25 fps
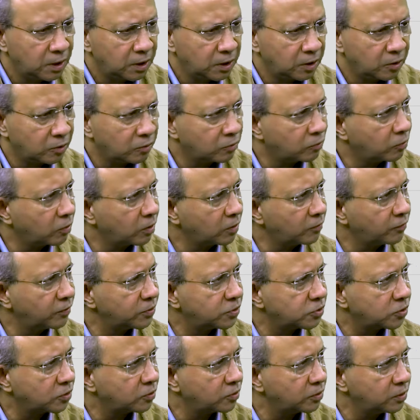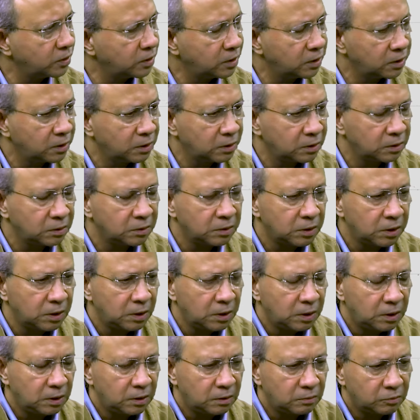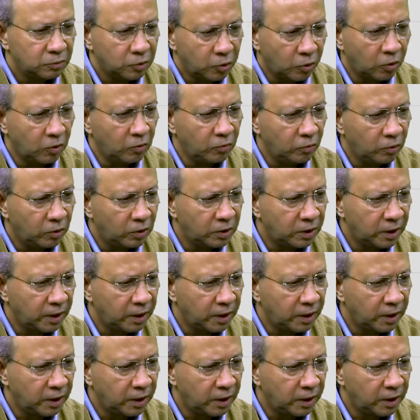You know, what we saw in the Cold War